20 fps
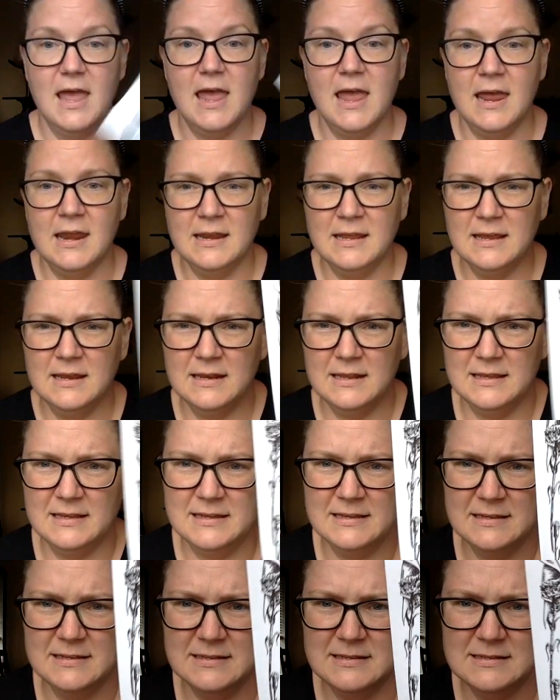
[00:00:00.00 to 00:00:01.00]
And it
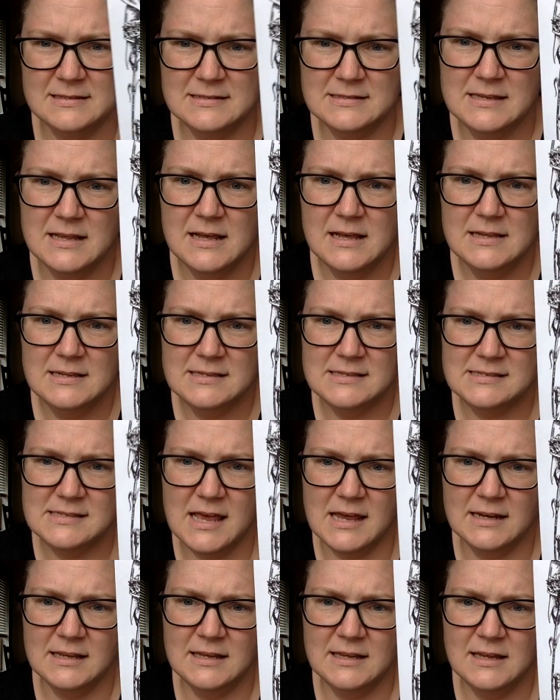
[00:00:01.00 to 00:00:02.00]
is
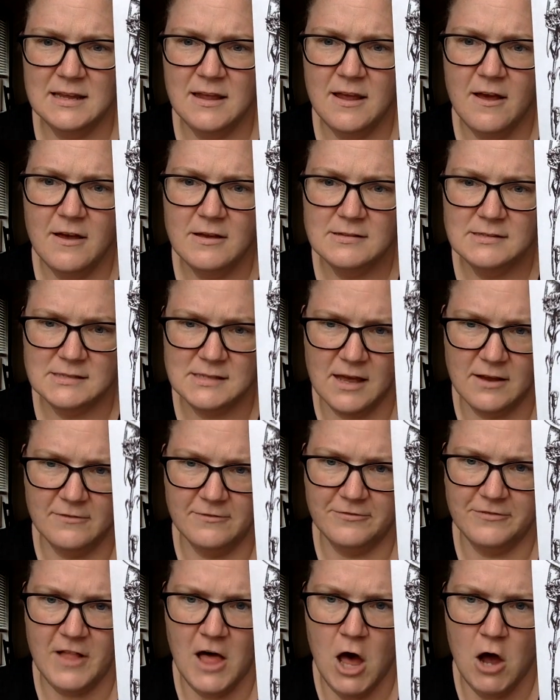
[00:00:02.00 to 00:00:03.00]
Sunny
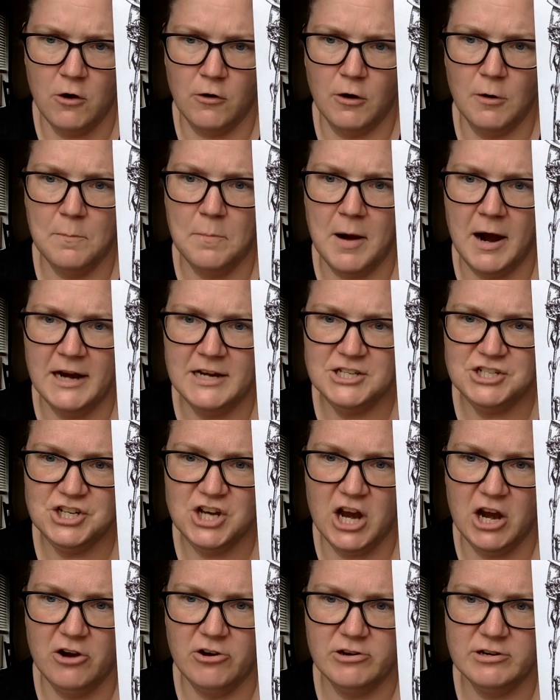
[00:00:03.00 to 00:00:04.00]
Sunflower by
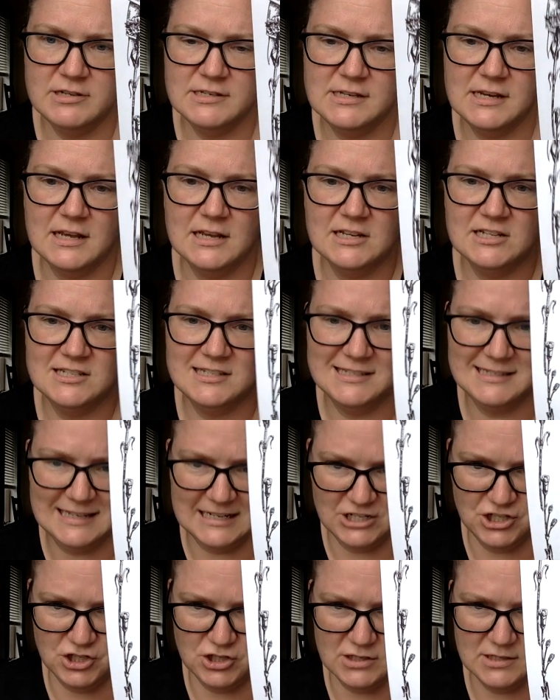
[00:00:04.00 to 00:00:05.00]
Cherished
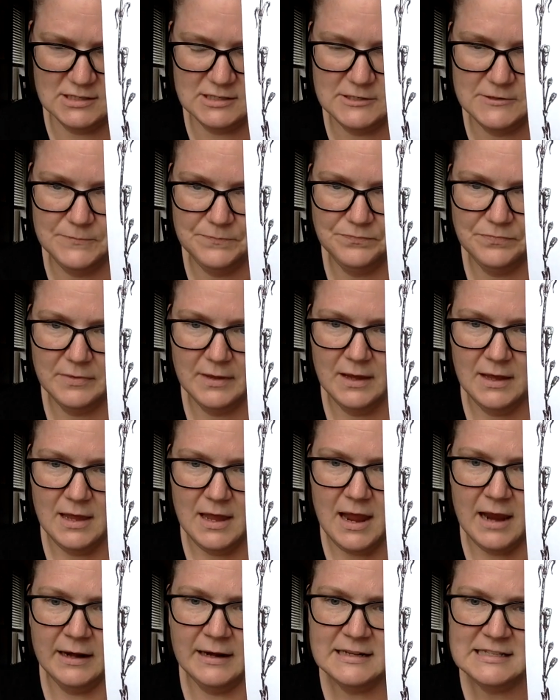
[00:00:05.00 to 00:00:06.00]
Stitches.
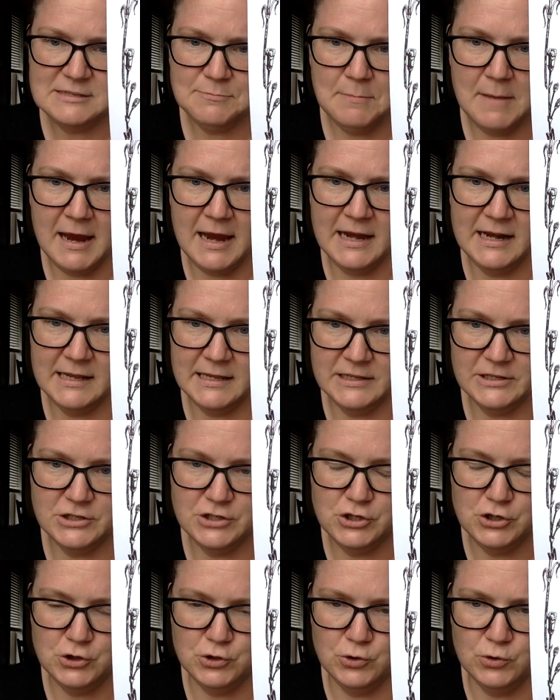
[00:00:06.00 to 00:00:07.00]
And it's made
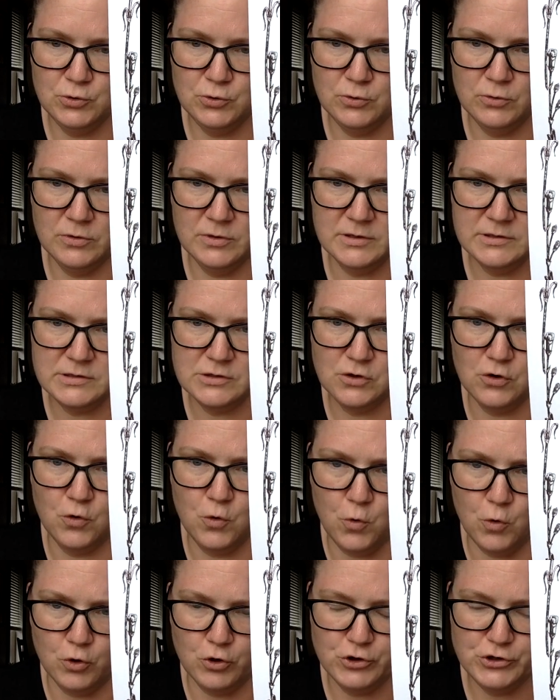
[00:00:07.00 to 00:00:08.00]
into this
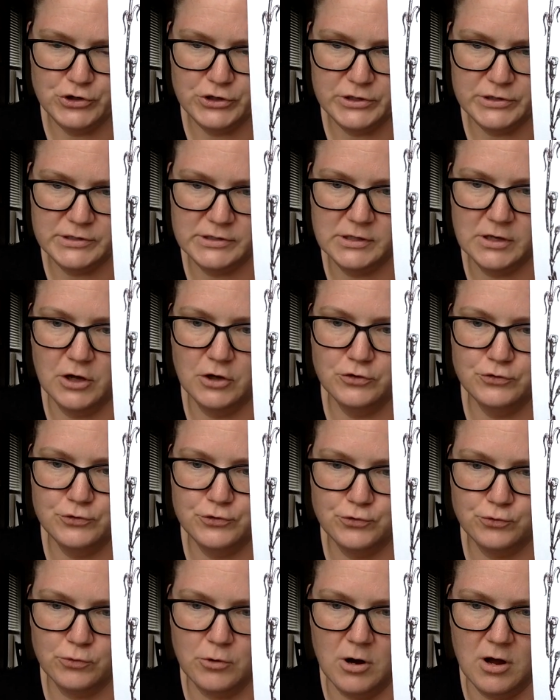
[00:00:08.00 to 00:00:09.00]
gorgeous
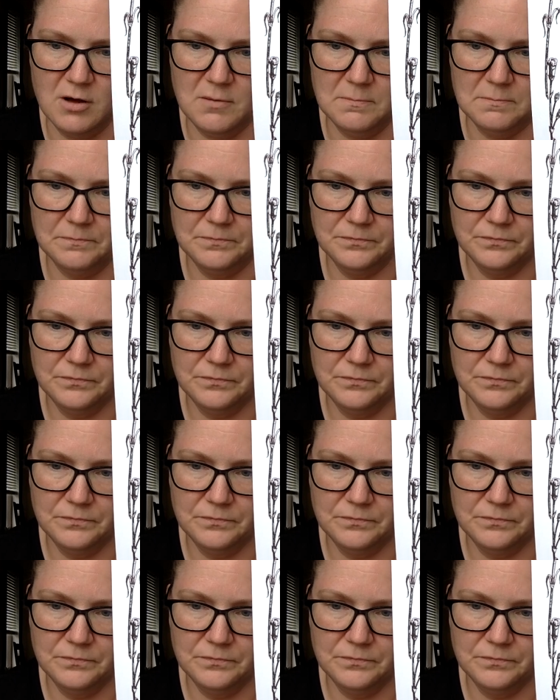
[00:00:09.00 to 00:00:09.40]
drum.